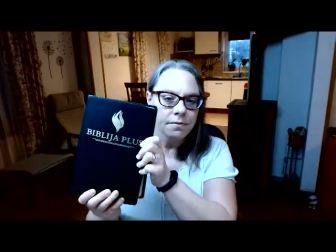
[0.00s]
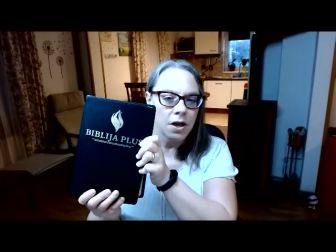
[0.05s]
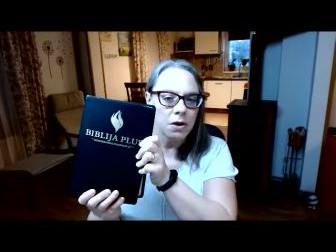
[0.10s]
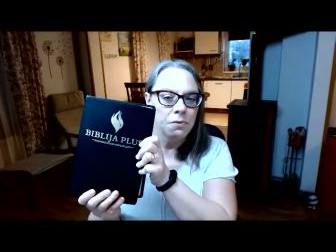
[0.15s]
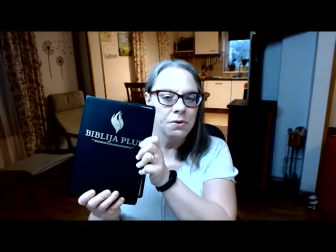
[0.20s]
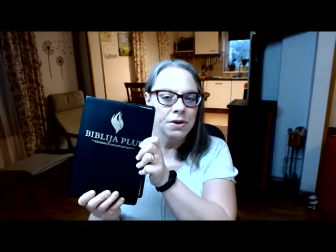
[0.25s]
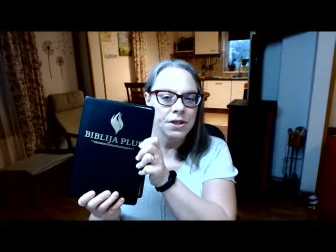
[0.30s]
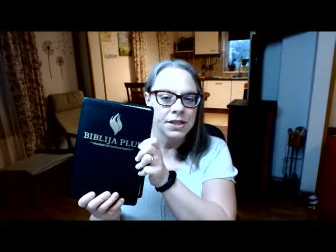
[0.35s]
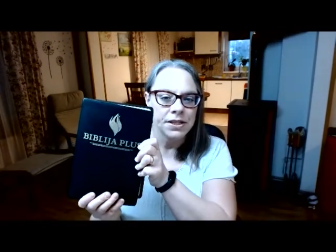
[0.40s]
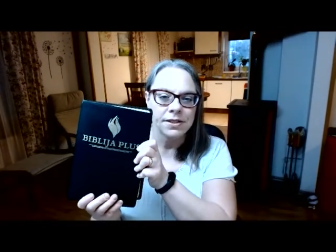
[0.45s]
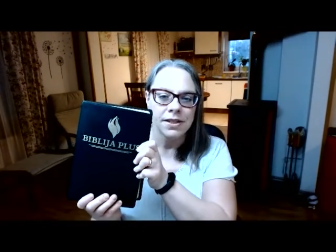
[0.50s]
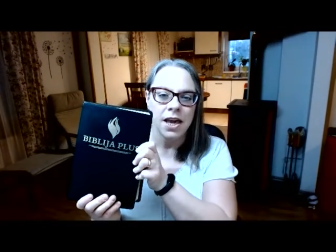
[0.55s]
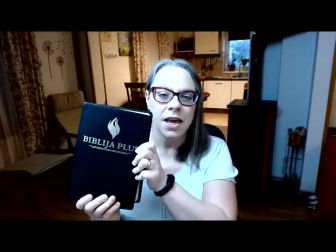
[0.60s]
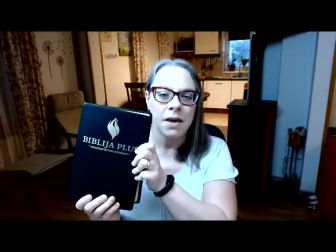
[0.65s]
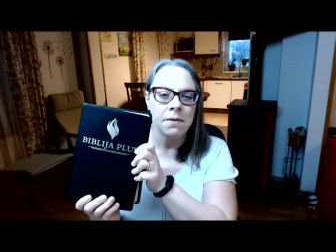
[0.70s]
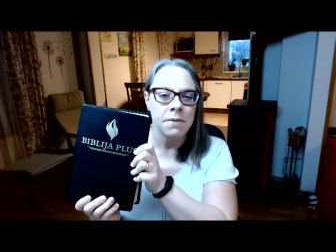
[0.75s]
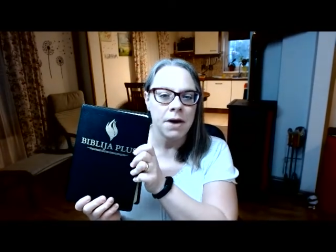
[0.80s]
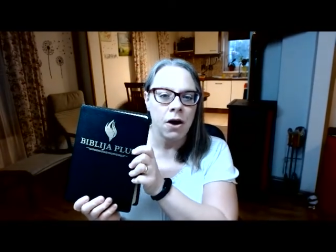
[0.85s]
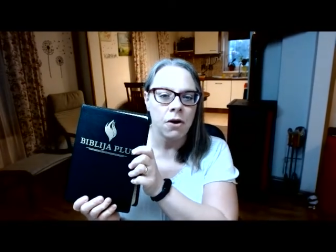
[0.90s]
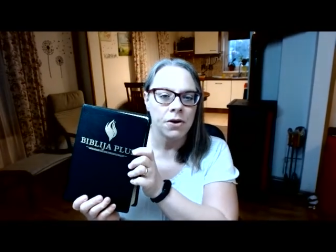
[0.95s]
when this
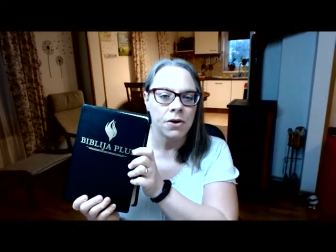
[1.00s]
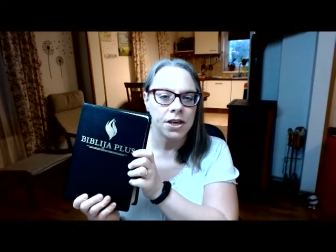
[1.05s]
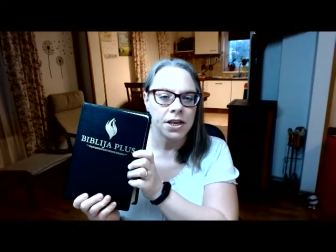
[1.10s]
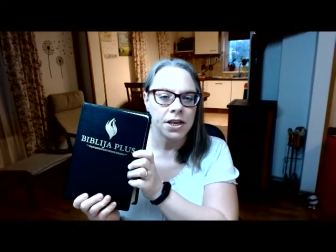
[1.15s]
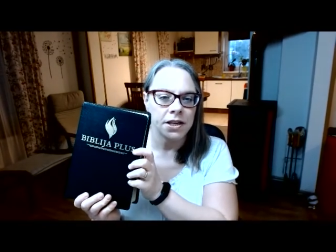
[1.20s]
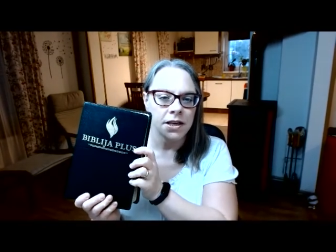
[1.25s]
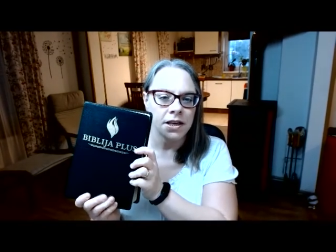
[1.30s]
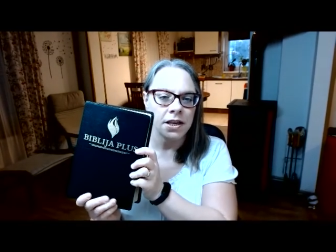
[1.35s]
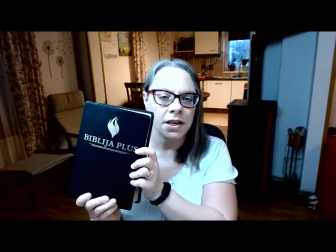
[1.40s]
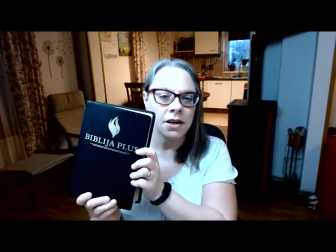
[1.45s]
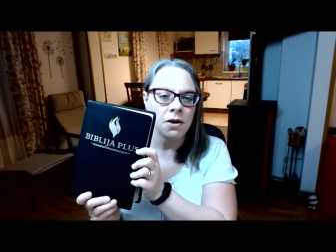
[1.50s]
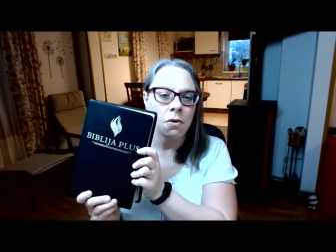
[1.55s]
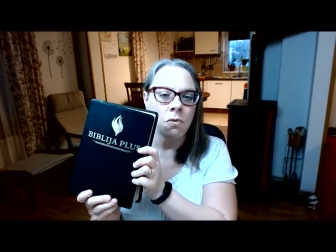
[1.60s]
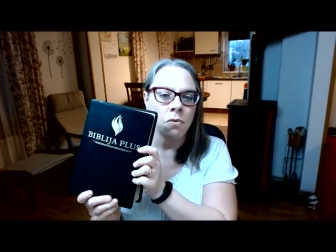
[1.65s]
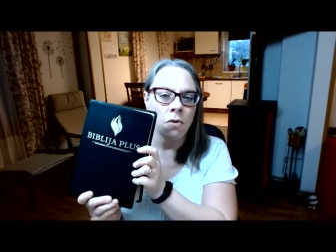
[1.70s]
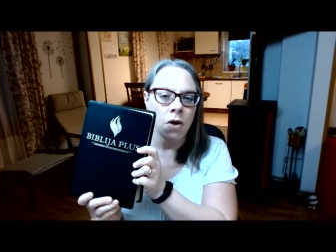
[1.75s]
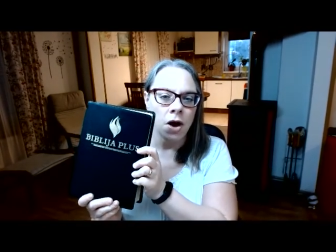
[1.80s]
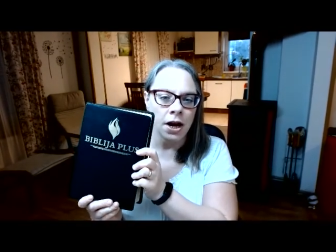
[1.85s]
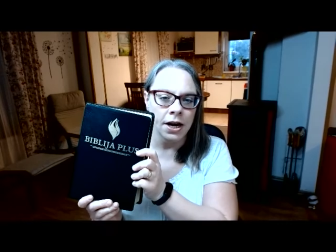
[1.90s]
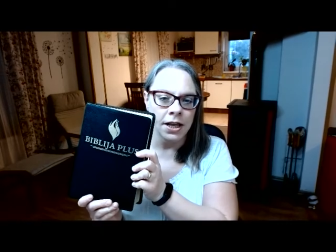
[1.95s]
came out, he
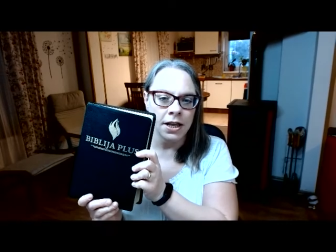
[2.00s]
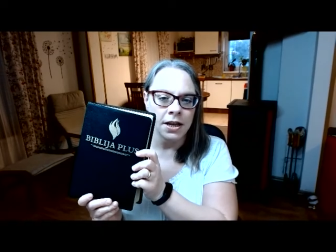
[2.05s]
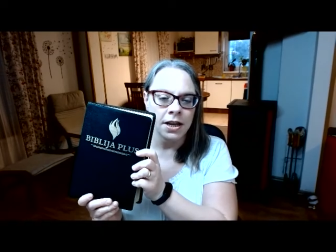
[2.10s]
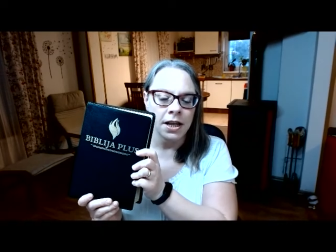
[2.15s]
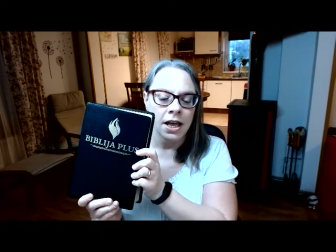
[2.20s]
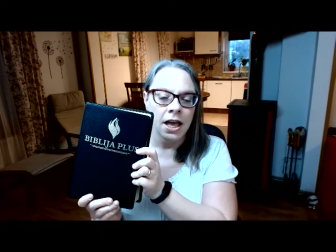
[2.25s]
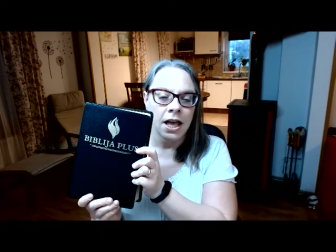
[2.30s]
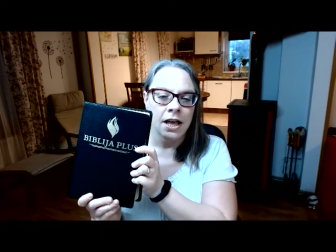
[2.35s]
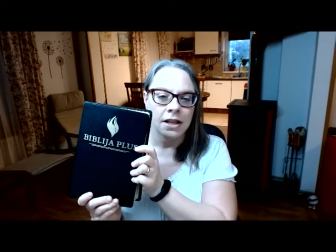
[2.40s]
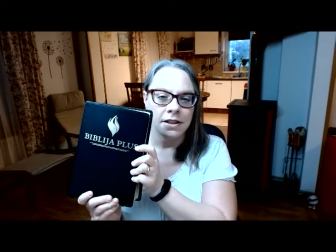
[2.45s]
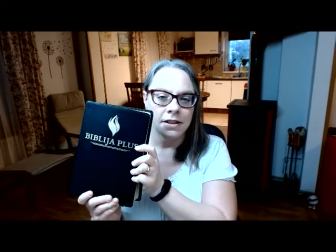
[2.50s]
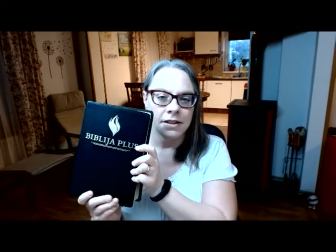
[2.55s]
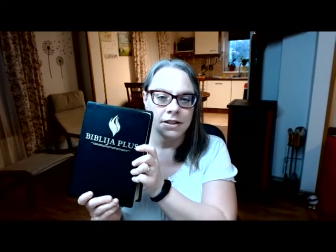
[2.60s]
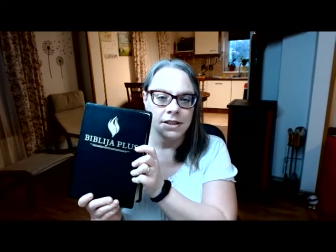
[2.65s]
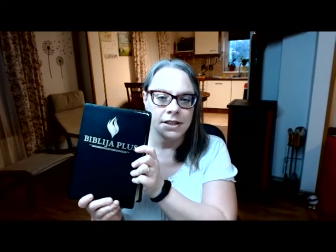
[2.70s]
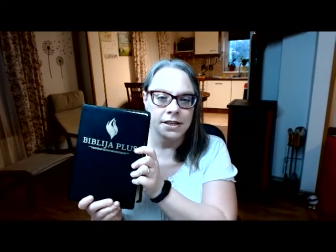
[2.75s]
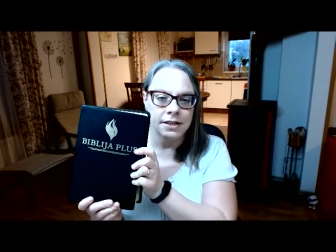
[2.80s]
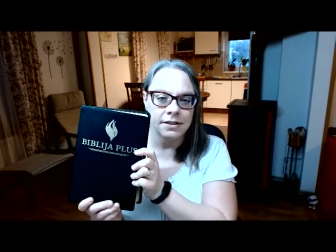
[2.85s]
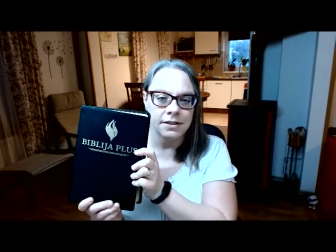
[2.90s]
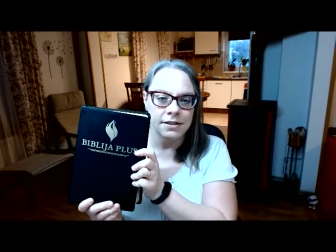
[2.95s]
wanted
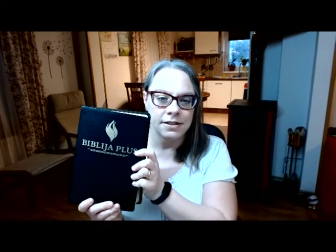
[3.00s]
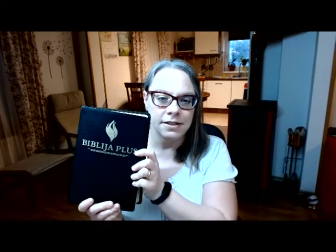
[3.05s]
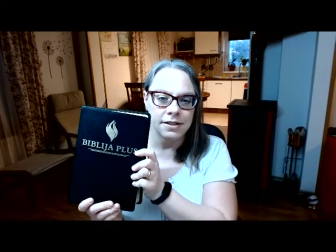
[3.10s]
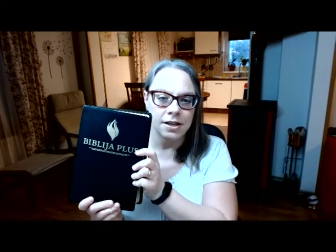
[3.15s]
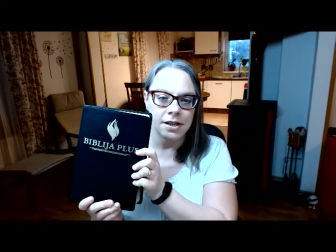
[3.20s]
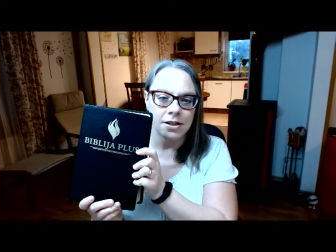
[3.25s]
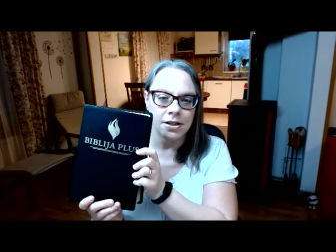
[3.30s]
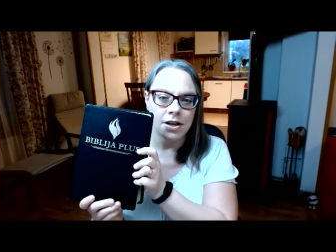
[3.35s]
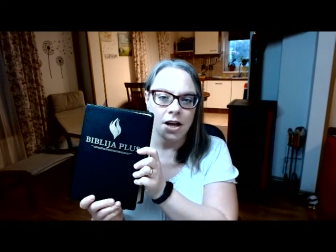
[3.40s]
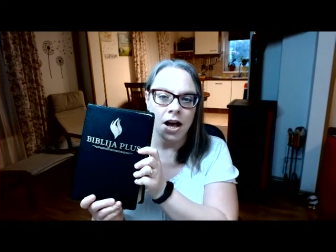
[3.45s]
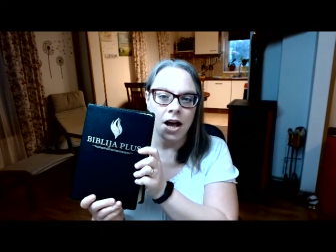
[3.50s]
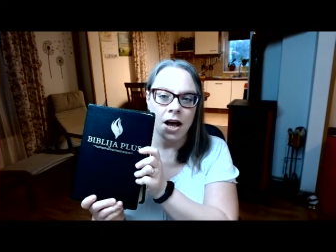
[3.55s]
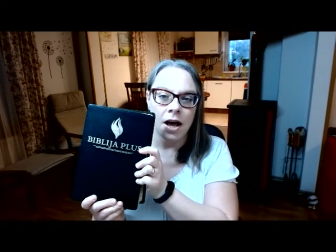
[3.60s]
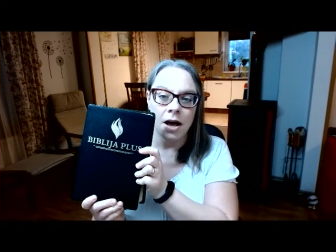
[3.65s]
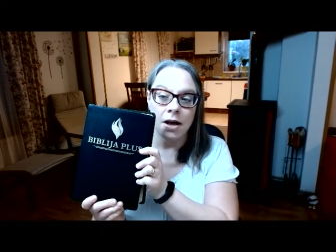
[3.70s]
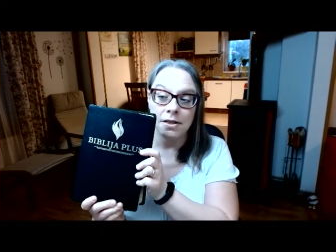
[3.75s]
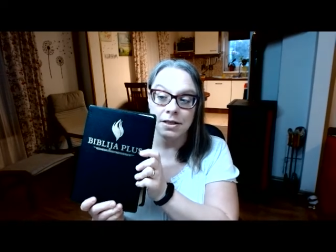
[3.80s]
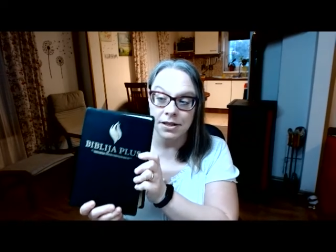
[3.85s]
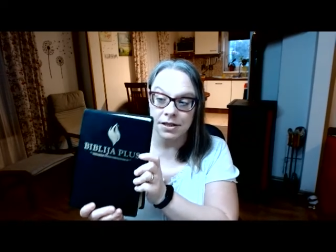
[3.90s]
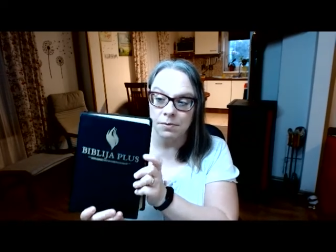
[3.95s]
this uh,
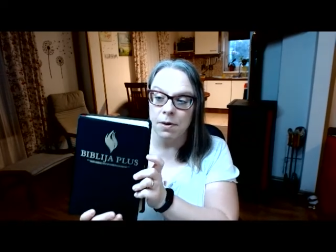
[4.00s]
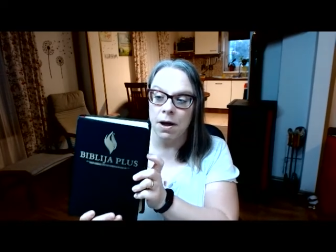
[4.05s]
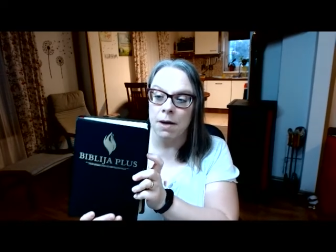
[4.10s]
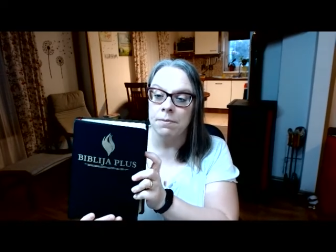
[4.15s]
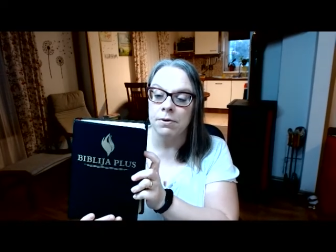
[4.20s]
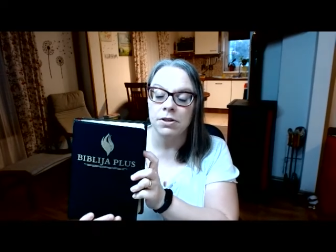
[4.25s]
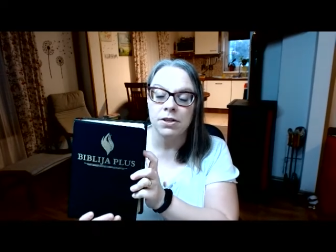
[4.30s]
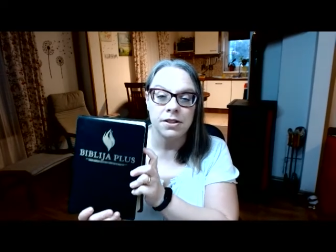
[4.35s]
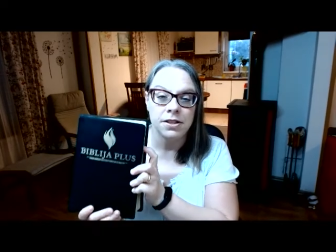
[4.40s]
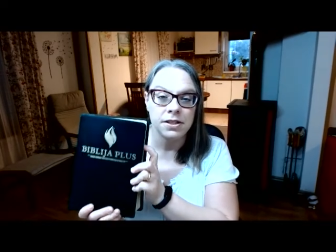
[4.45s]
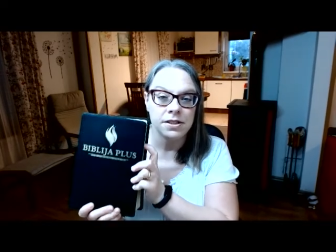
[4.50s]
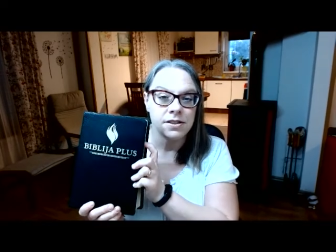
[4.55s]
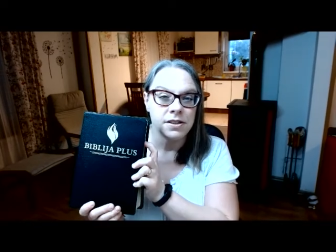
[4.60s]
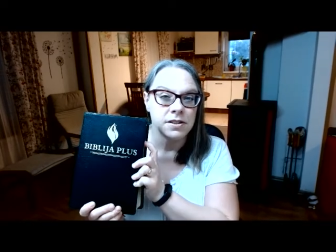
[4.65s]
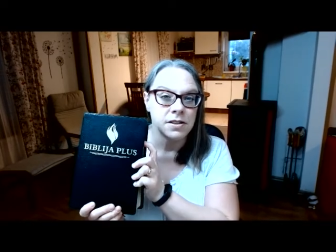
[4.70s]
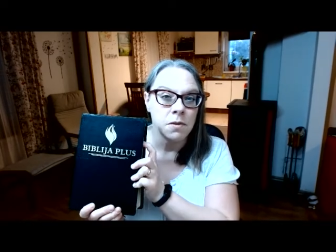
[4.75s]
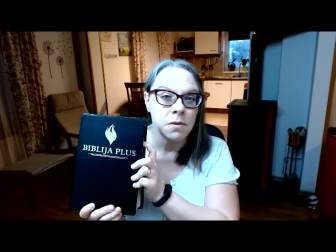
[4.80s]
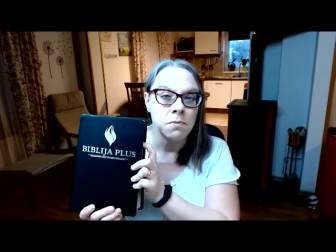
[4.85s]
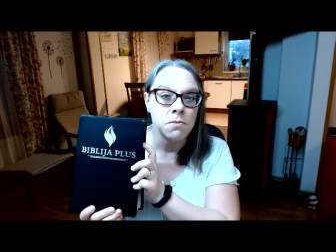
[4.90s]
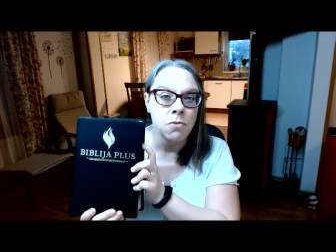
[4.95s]
this Bible. Now, this
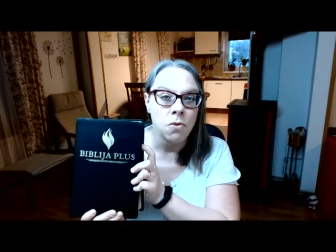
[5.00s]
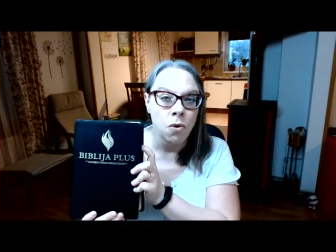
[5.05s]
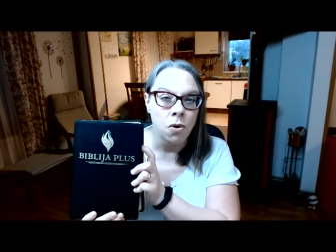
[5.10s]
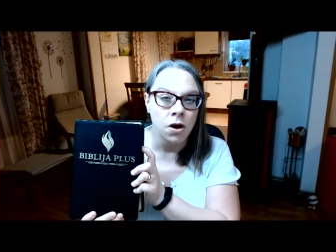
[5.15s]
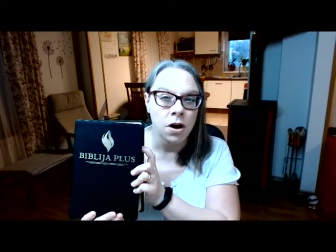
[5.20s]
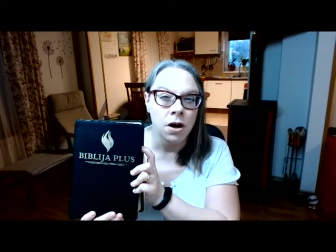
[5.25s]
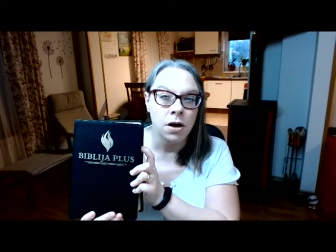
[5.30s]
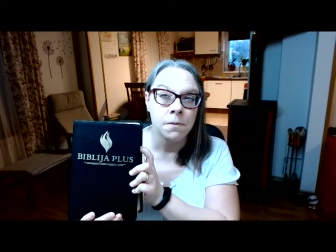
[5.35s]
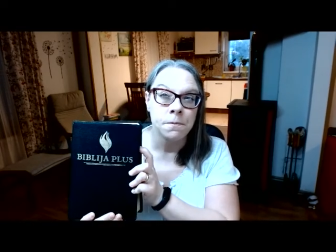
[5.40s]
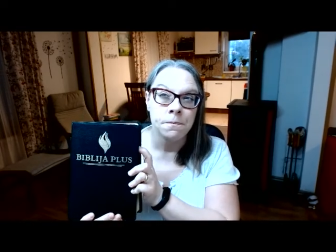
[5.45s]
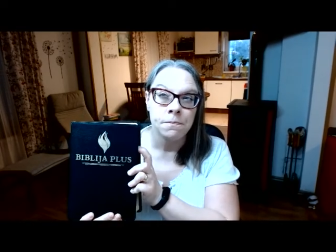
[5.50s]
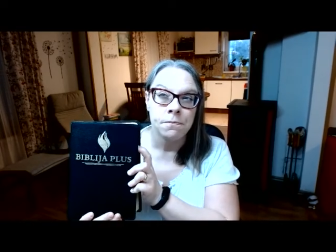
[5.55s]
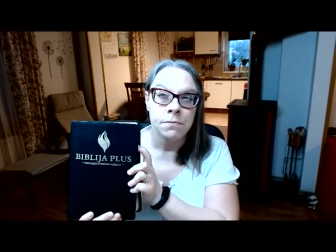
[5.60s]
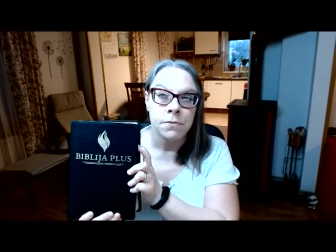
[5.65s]
is a more